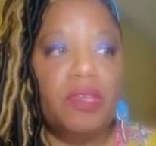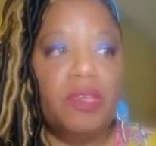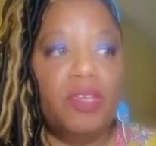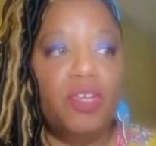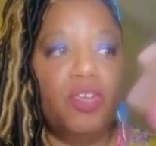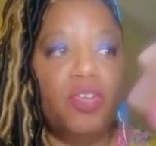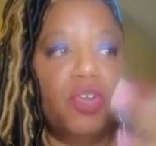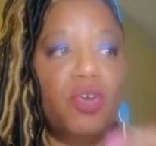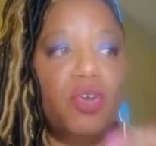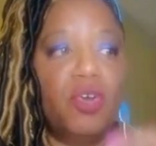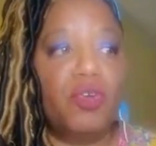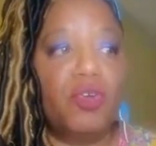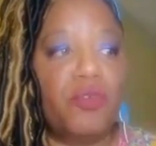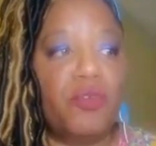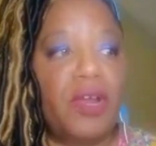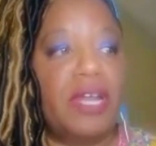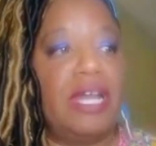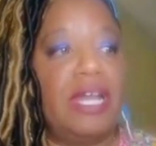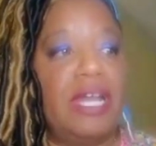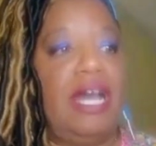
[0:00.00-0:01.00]
your
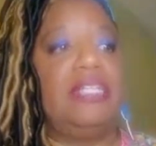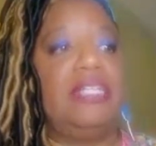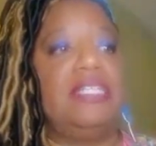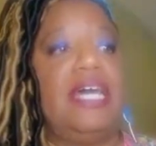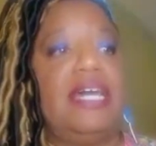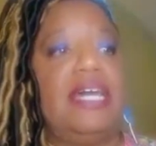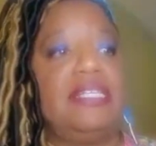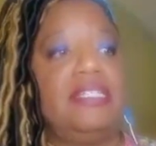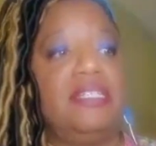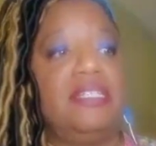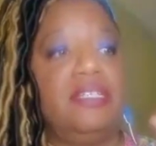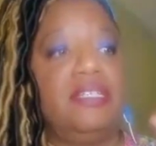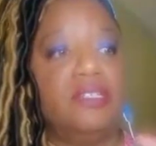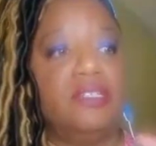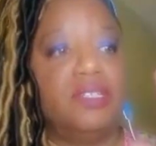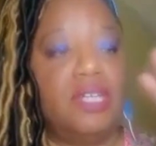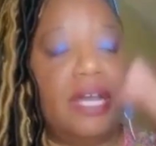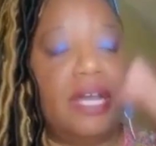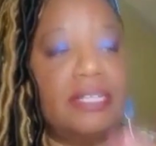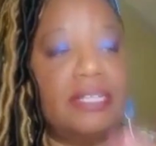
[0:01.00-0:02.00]
friend contacted
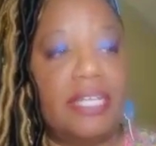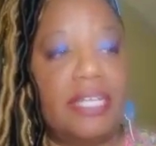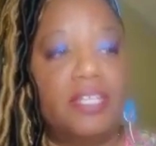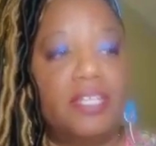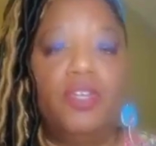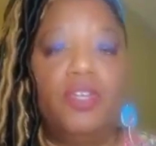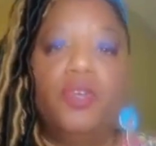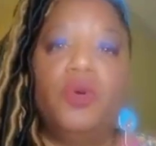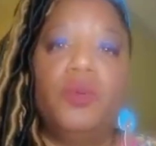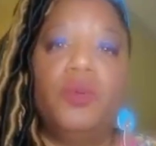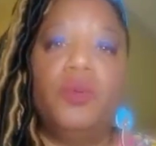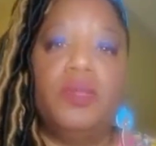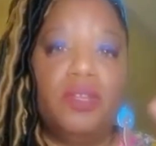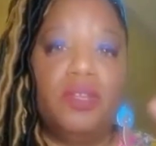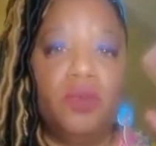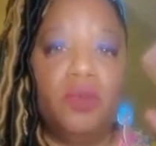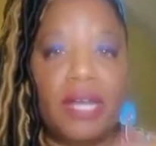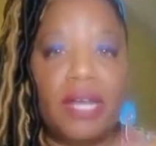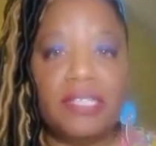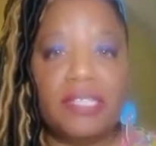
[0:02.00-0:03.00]
you, and then
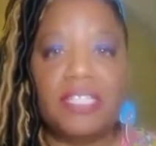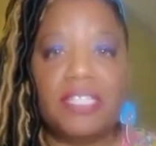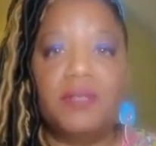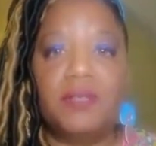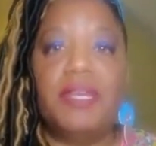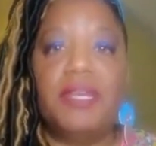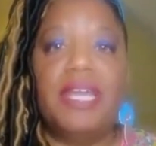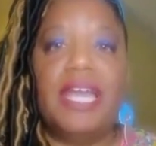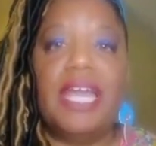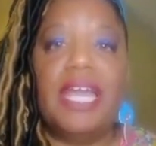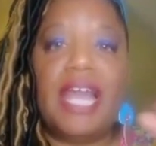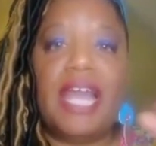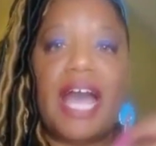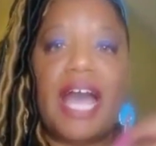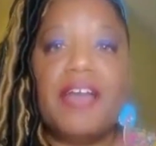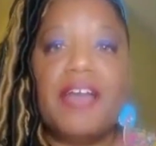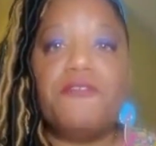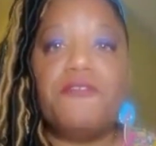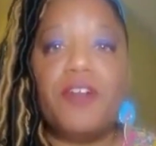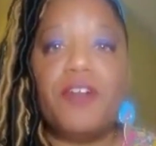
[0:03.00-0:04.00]
you contacted me, and
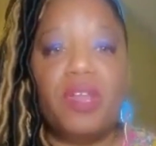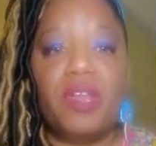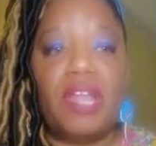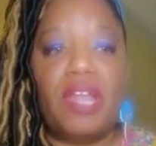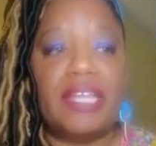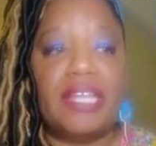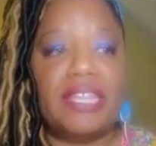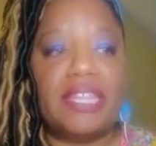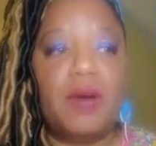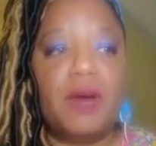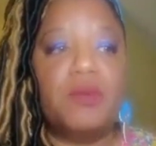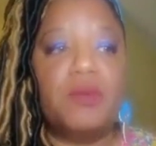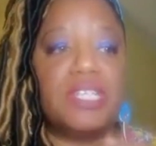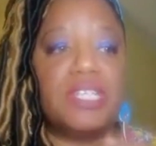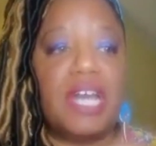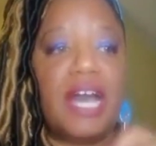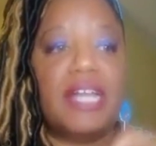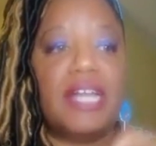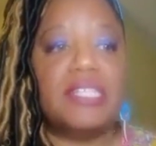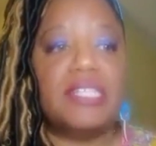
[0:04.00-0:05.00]
I felt like that was
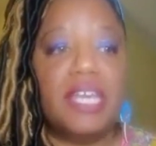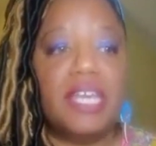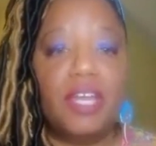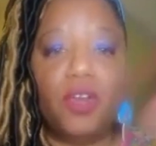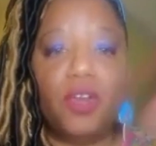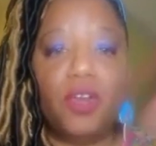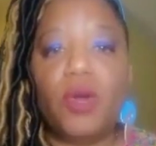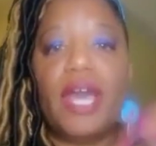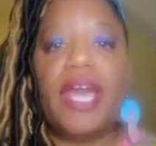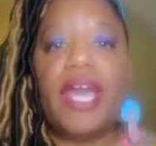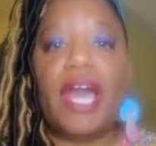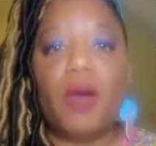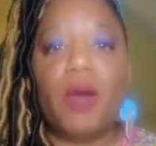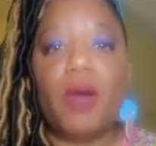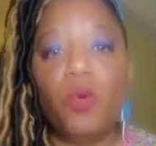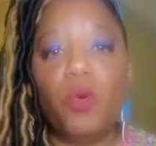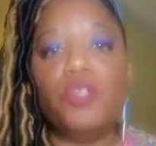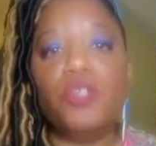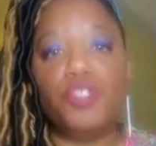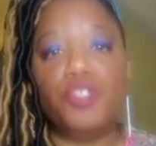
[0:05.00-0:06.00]
God saying, okay, I
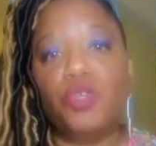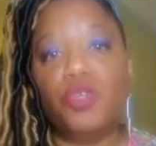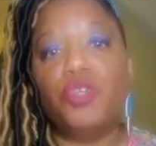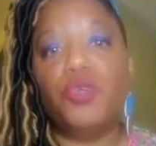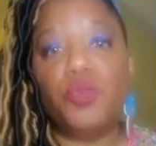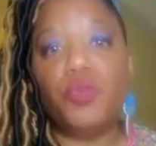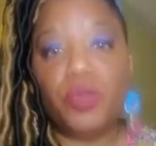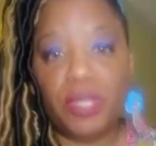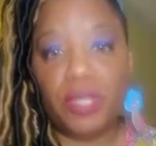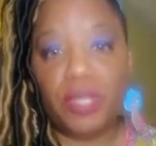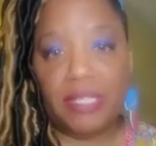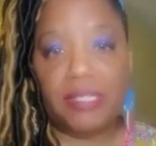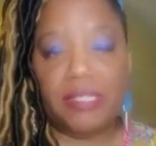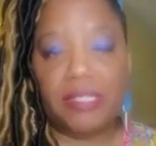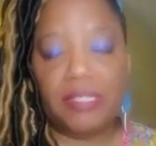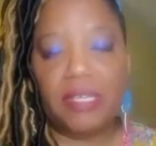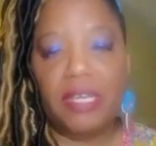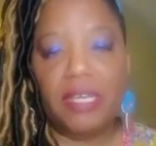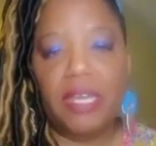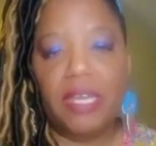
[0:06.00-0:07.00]
want you to do this.